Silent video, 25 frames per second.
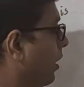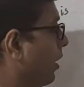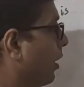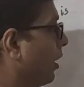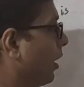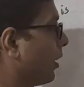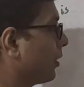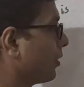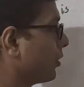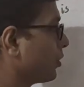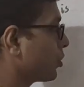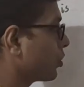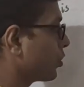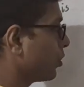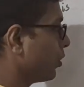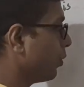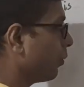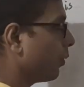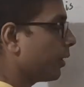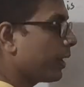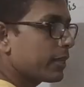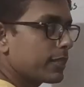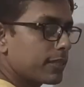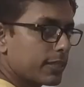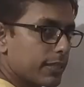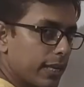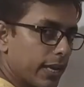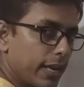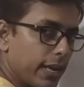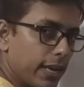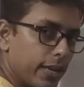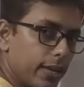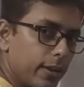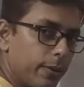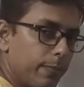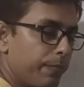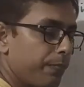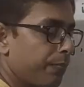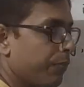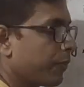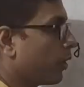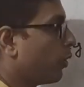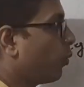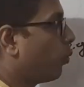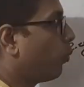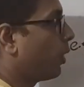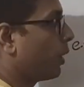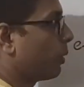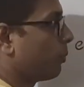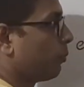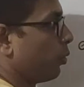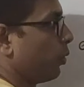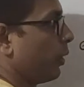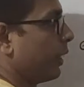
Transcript: Understood what I said? One more